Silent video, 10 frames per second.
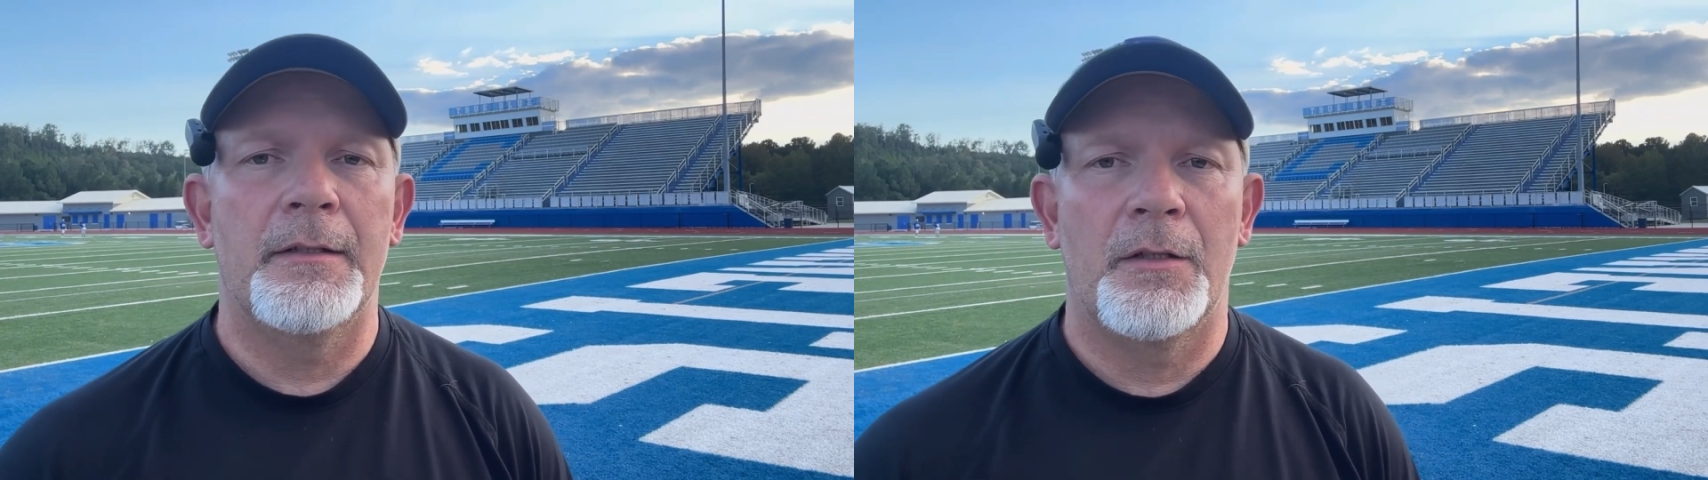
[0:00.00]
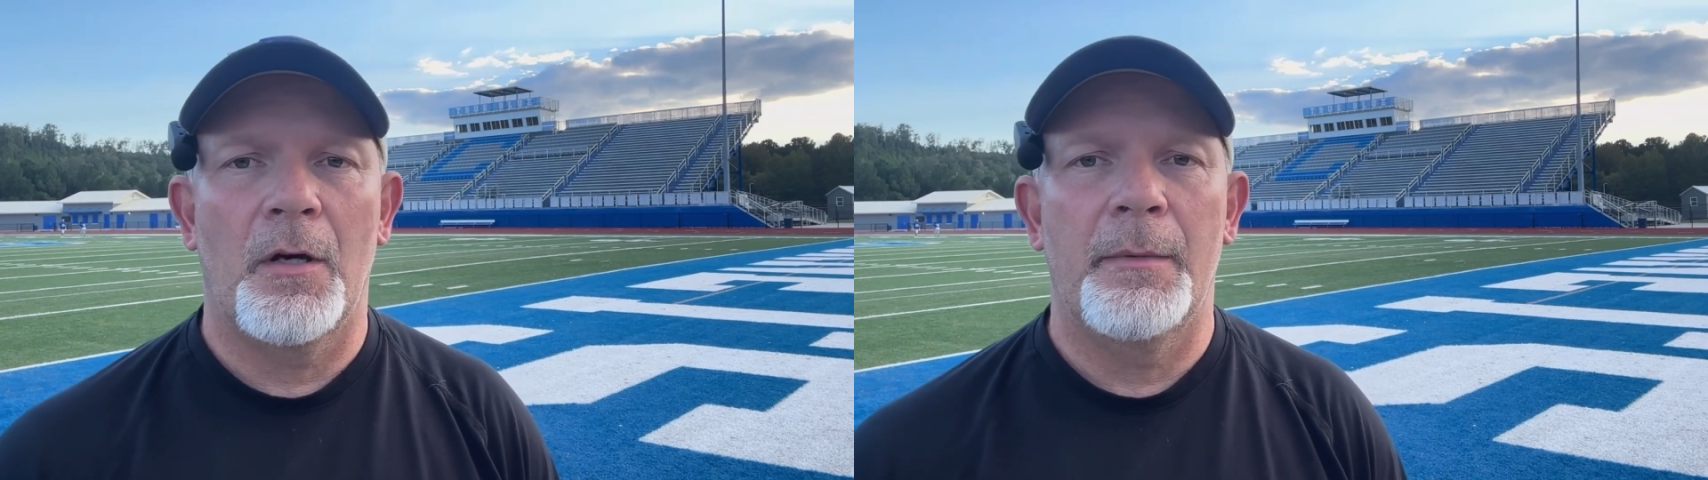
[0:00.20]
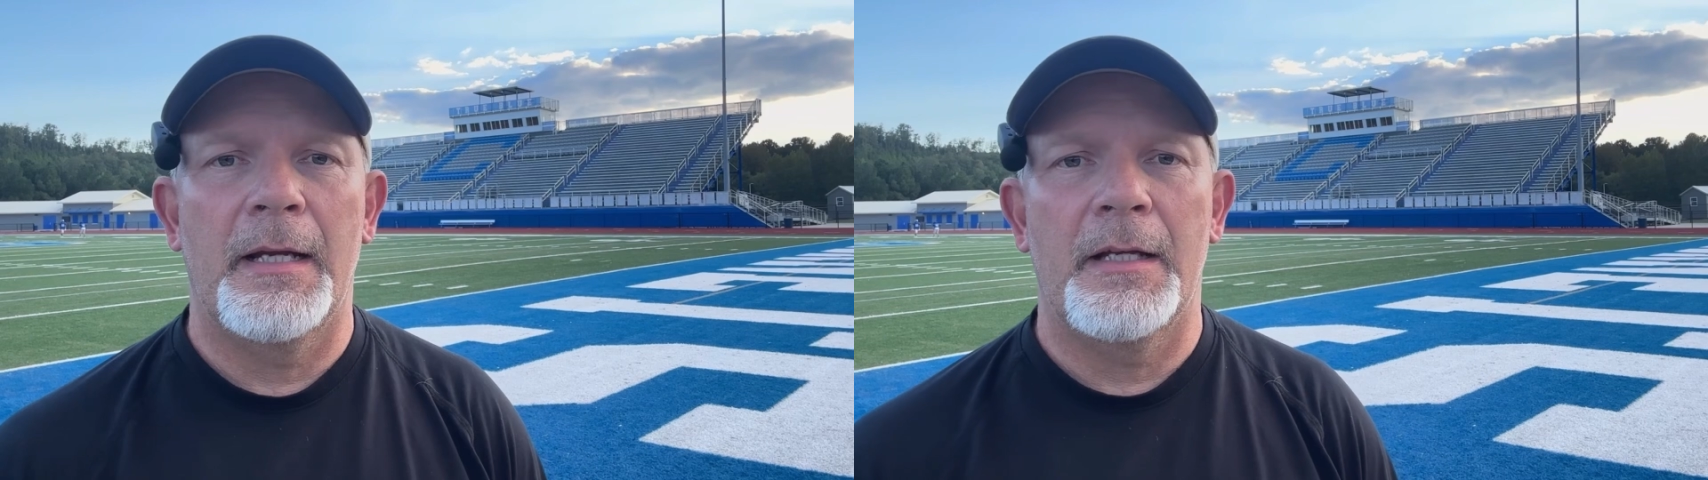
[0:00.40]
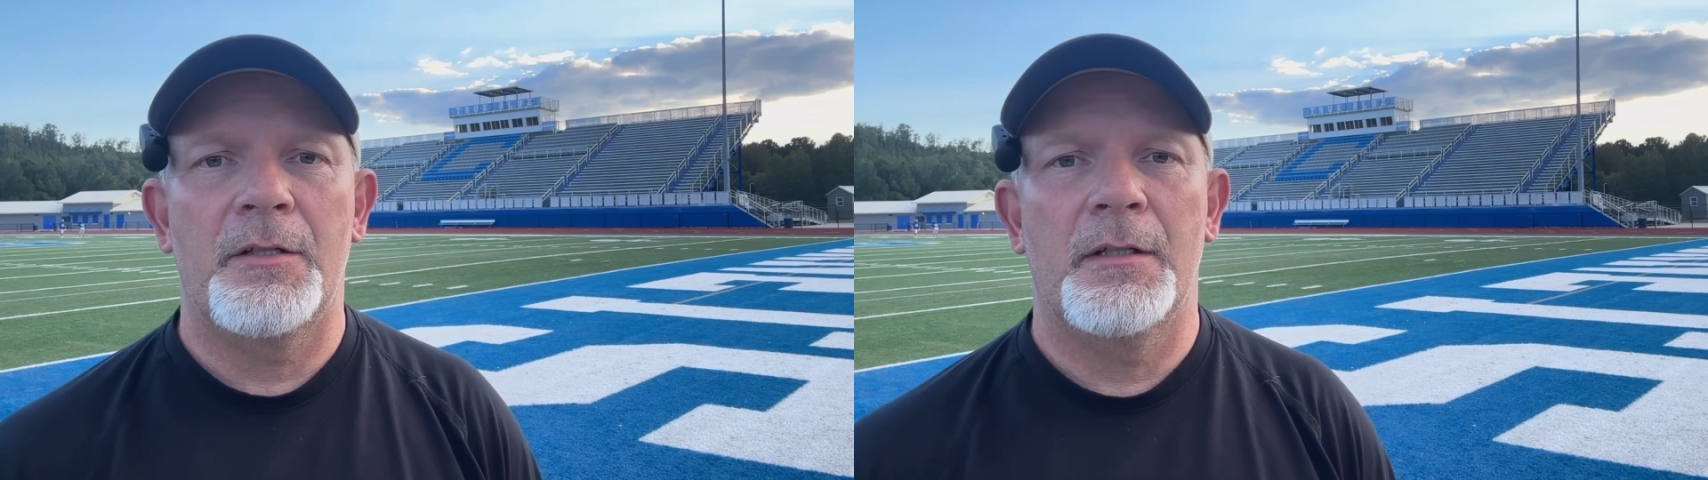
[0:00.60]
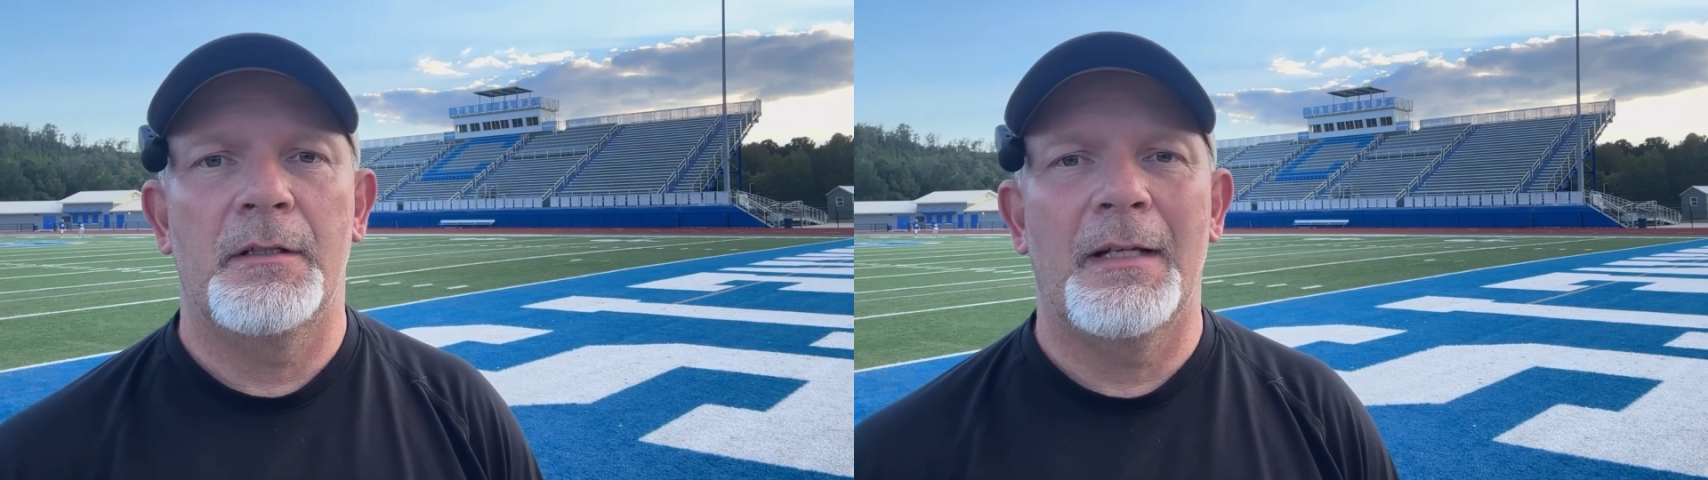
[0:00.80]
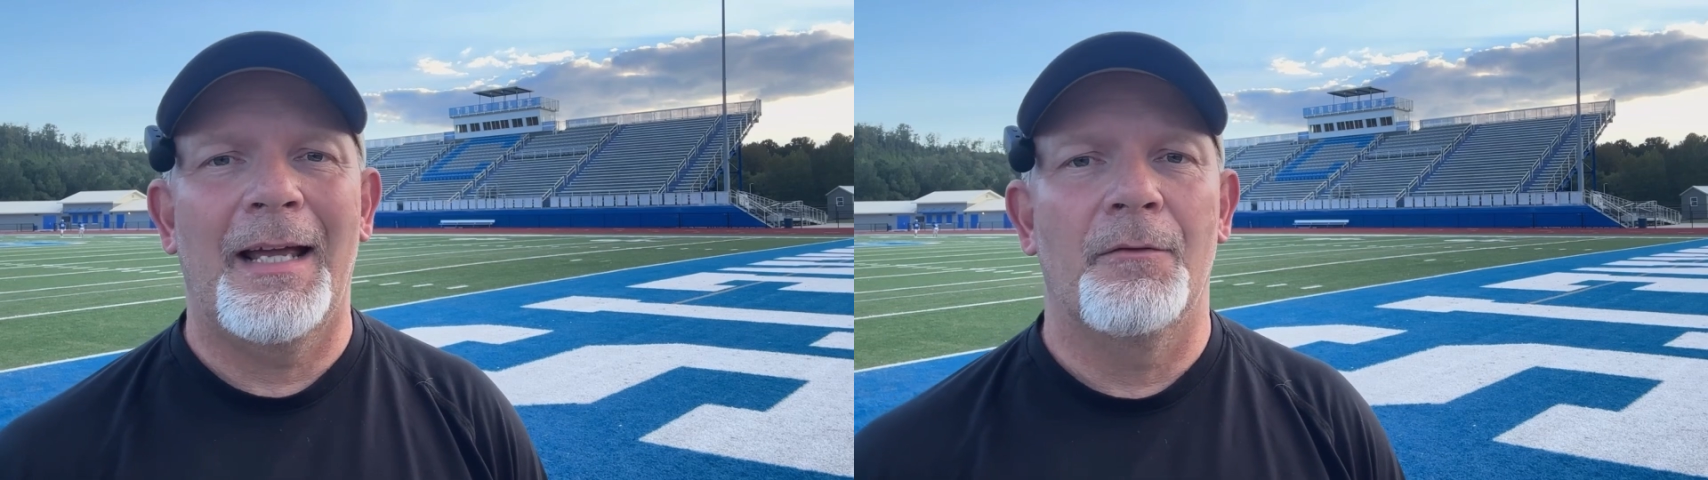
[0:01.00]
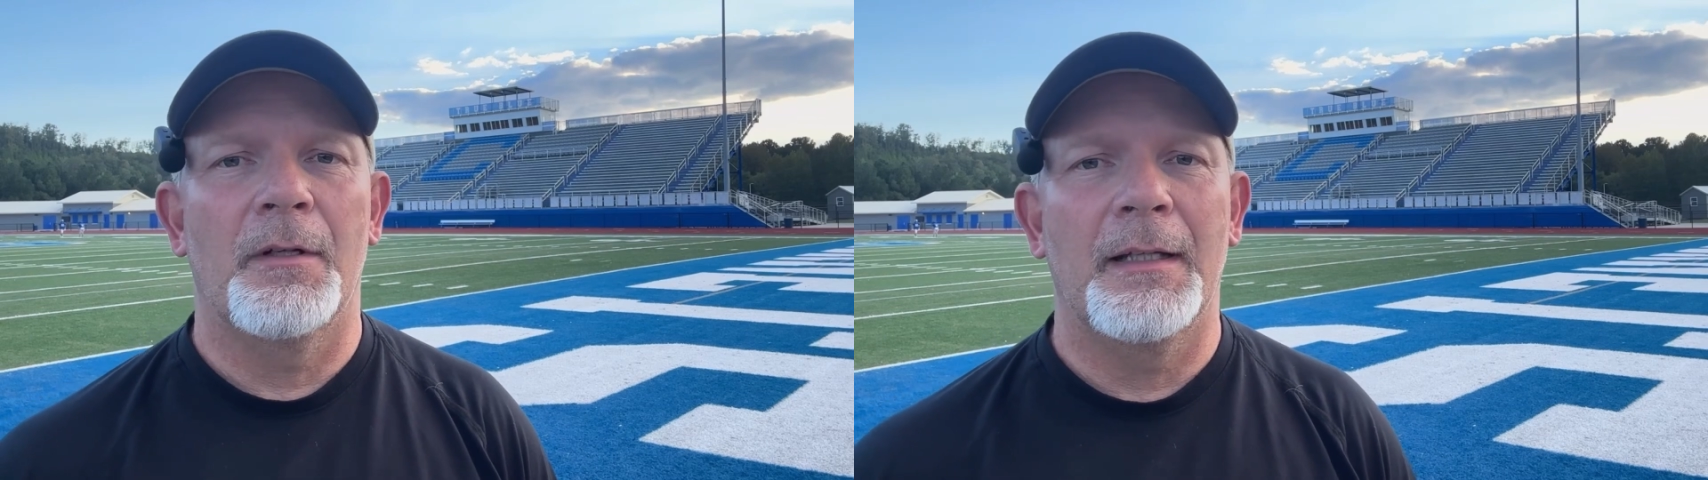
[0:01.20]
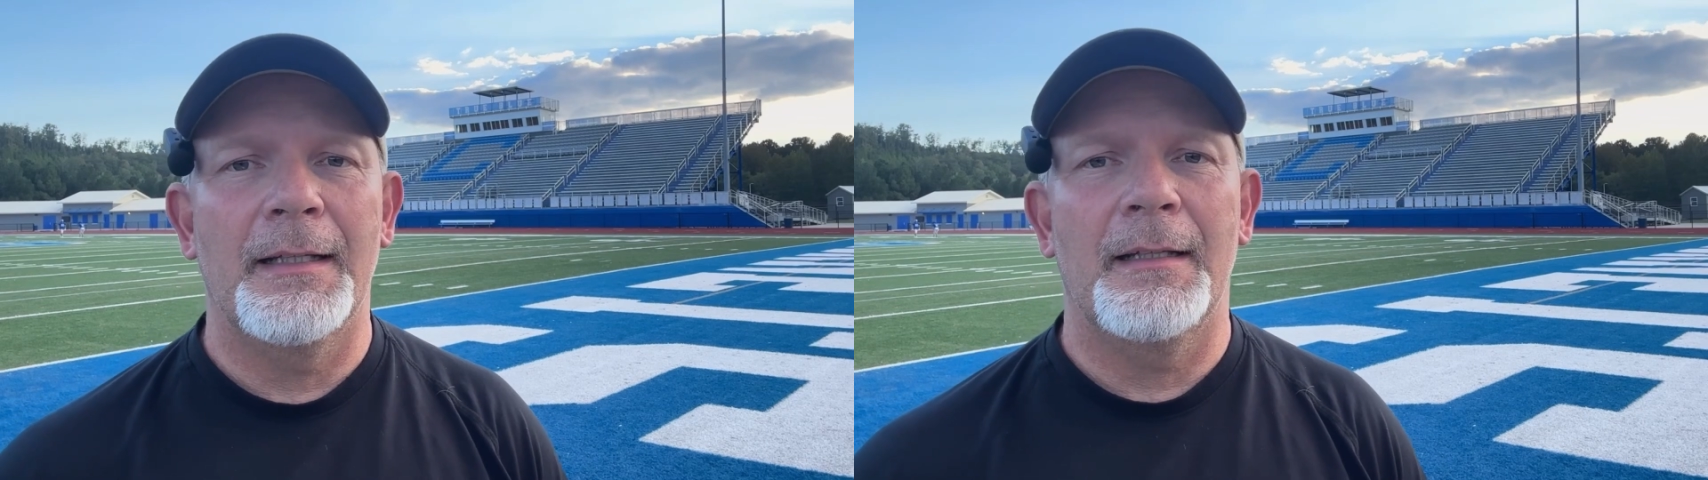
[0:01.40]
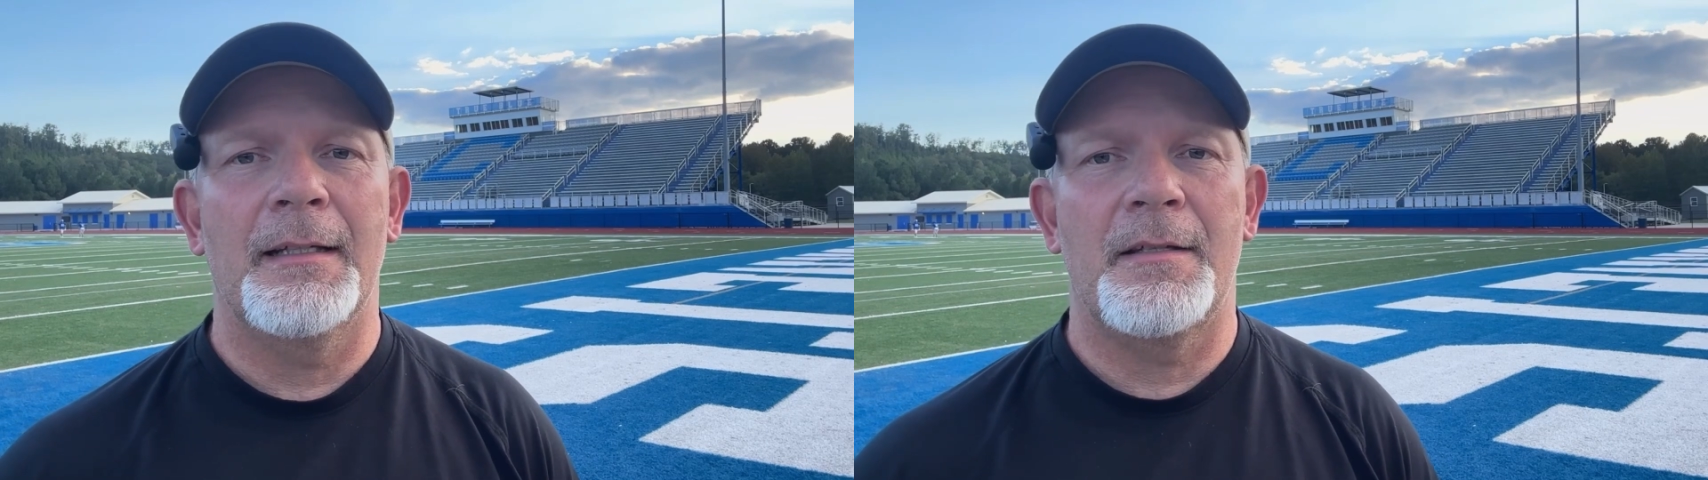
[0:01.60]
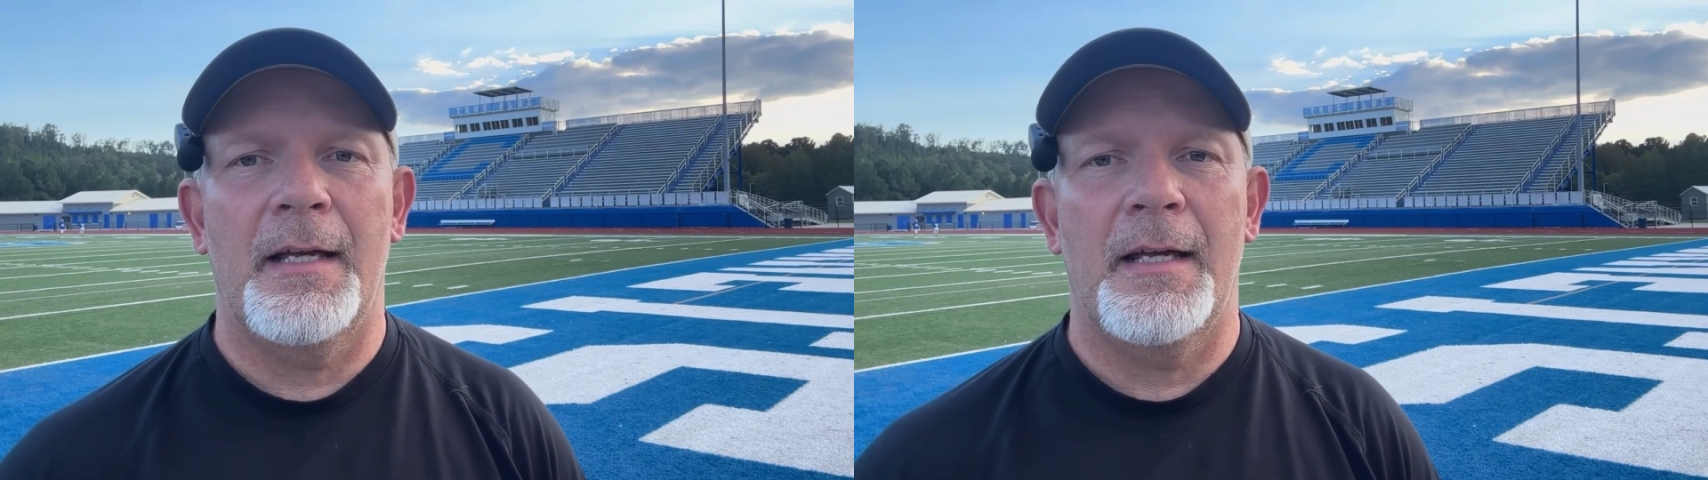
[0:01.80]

determination, and relentless